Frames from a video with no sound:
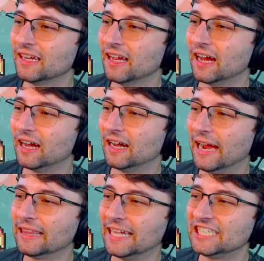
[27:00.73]

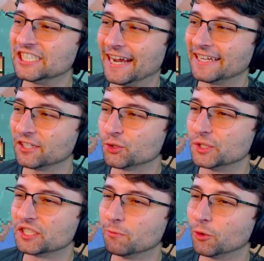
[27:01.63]
I like chatting on
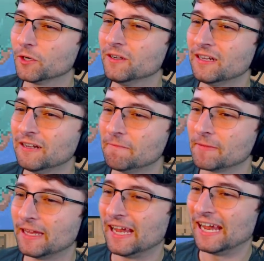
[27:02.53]
Twitch more,
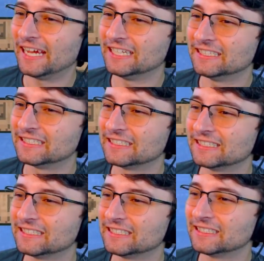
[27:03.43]
and
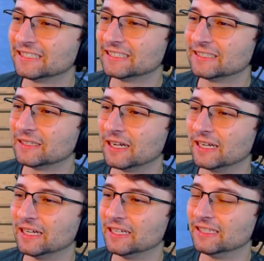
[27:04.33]

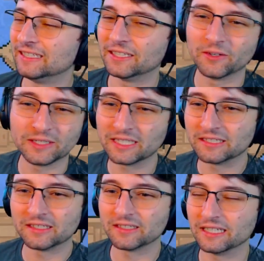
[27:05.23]
you know, it's
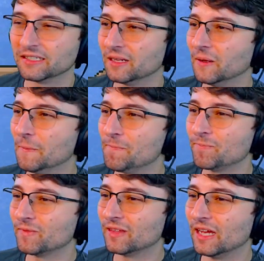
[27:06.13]
a
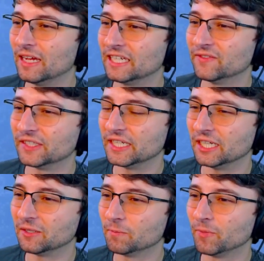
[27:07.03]
give and
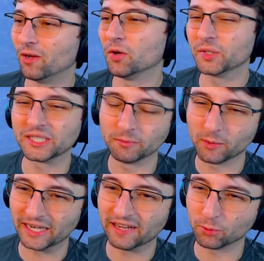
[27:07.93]
take. But also at the
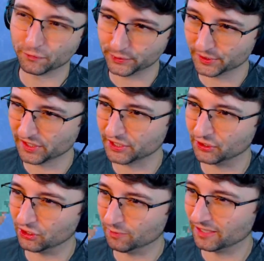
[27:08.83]
moment I have more viewers on
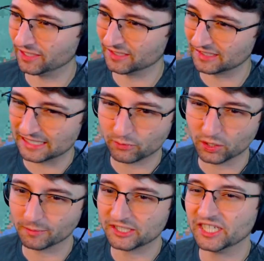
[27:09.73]
YouTube because that's
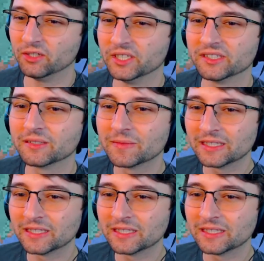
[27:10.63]
where my channel is.